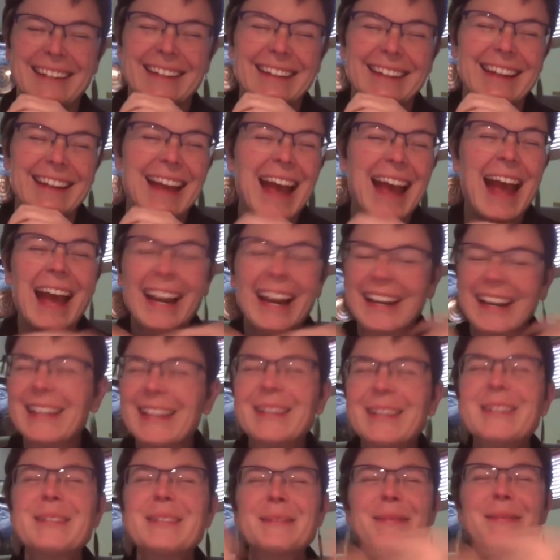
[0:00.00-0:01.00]
well,
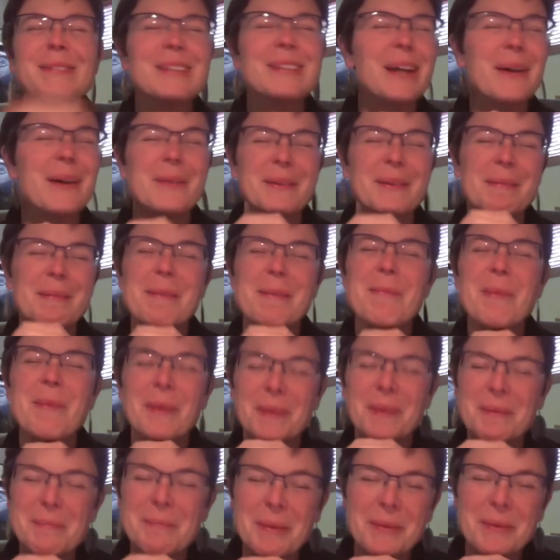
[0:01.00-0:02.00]
he has stuck with me more
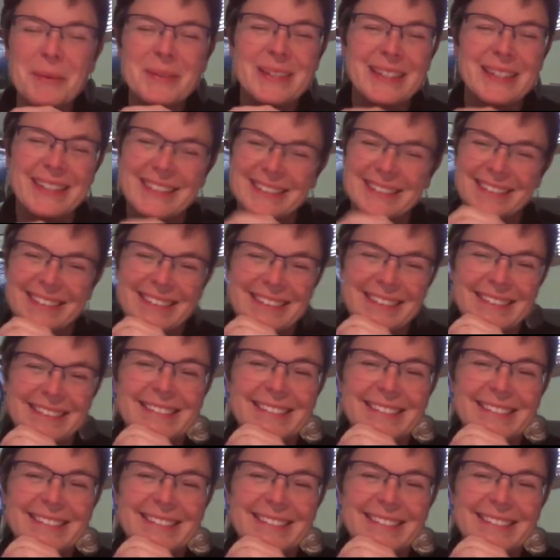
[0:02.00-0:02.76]
than most teachers